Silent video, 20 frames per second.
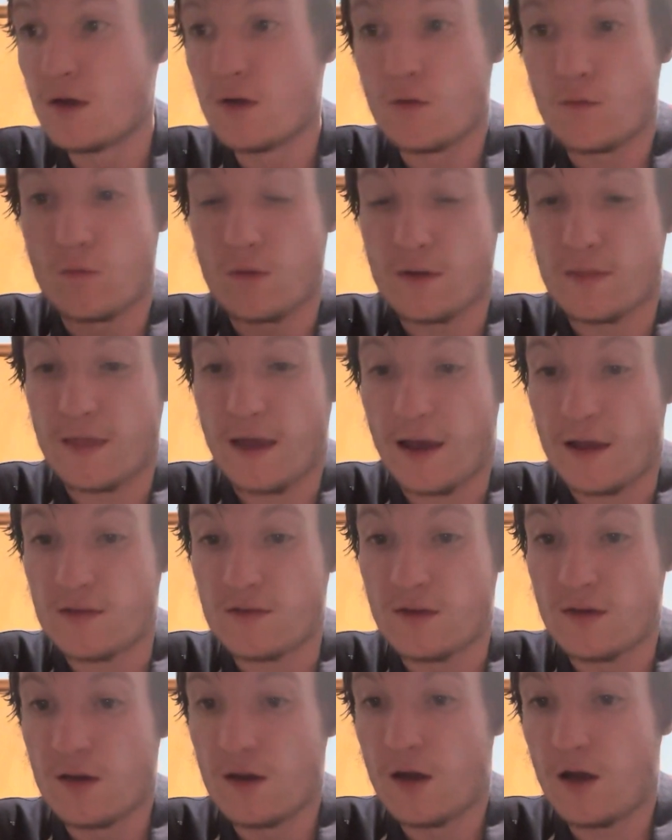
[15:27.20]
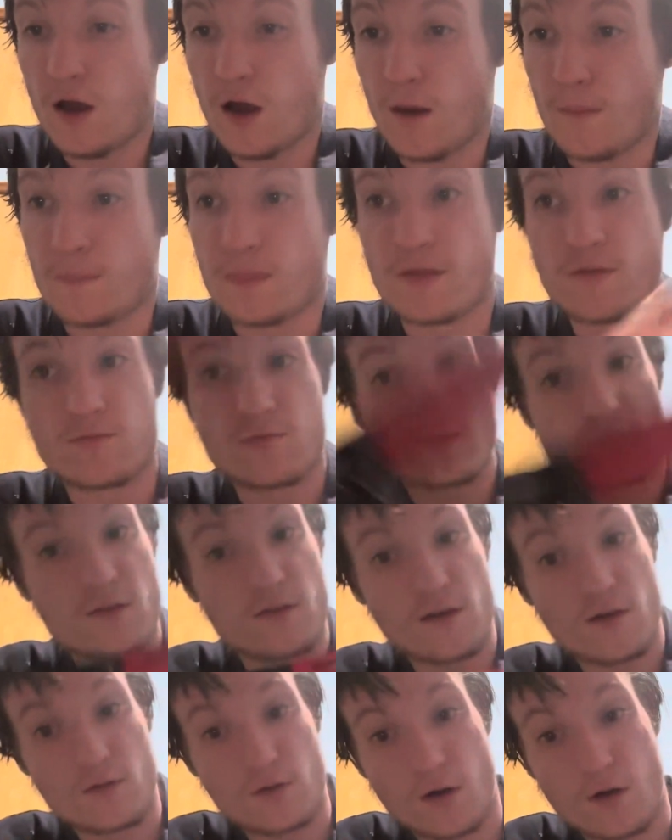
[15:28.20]
with that.
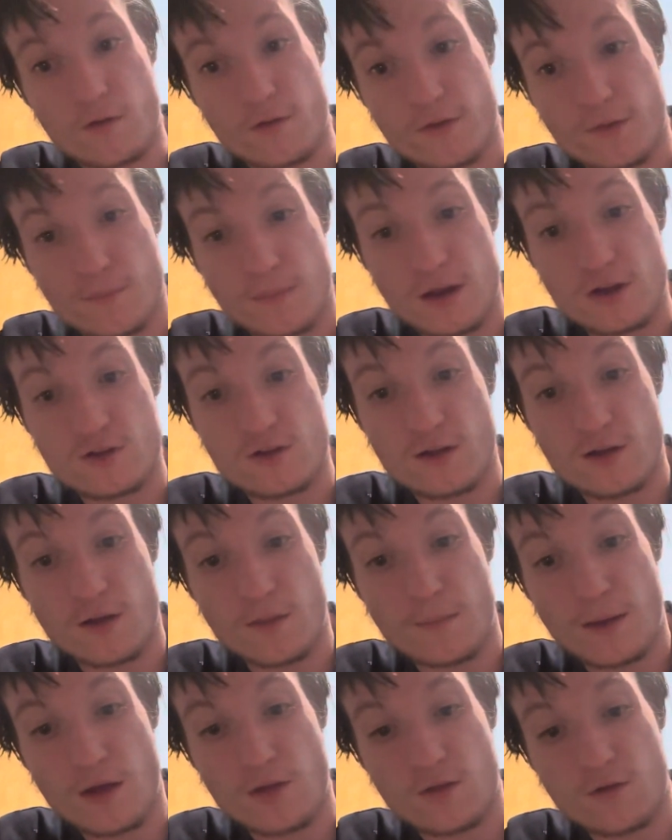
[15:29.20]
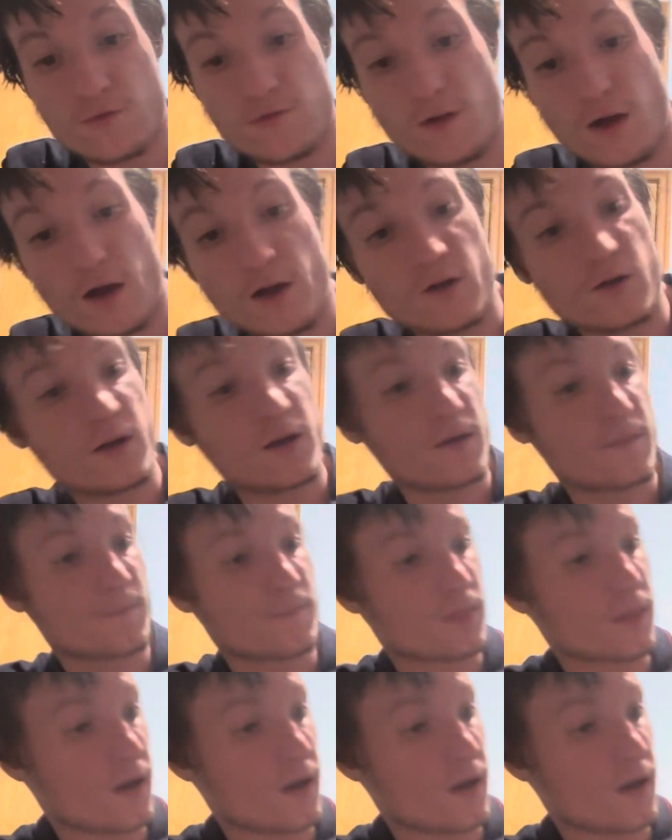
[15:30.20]
So also mentioning about the firing,